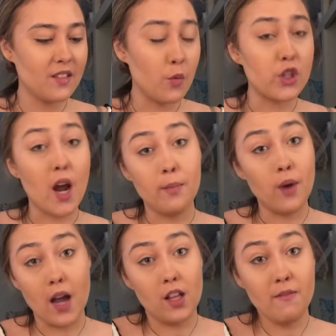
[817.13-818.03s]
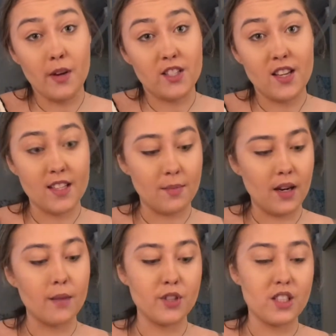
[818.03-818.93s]
which I love my cheeks,
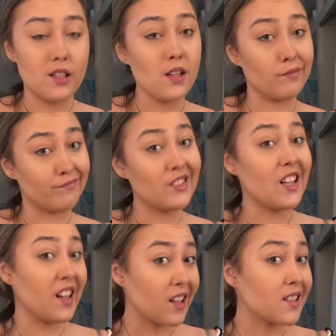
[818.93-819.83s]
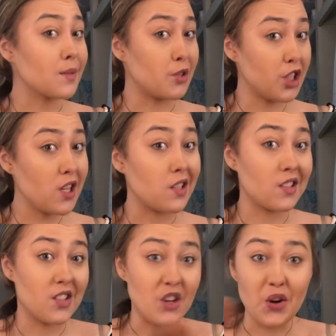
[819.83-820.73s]
but I'm just saying I got some
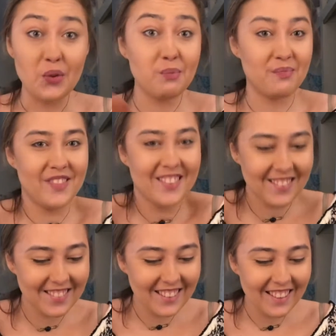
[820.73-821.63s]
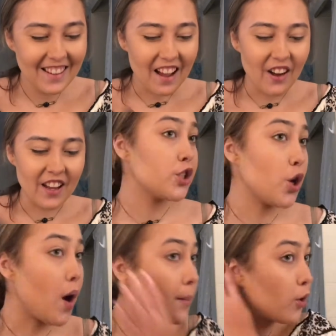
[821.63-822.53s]
cheeks, you know. Okay,
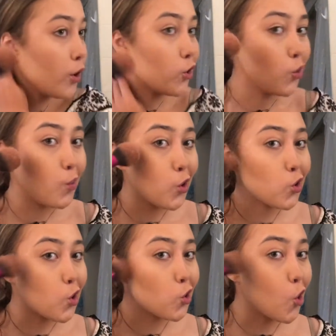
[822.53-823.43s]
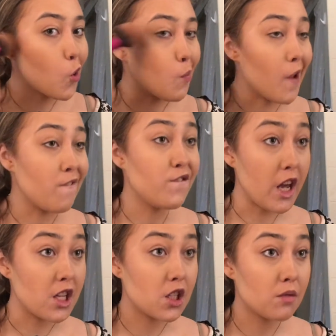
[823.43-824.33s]
so I'm going to put this on my
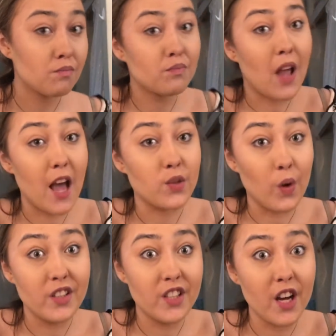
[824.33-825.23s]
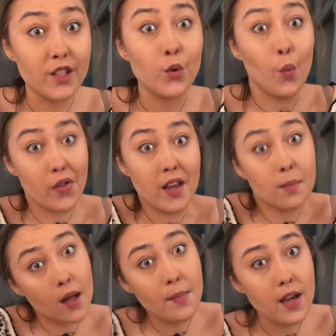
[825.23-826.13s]
face as one does when they
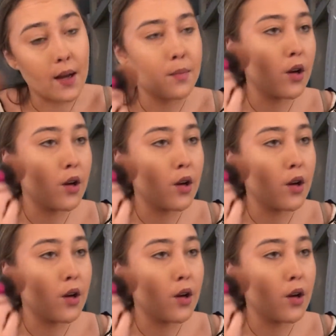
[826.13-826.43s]
apply makeup.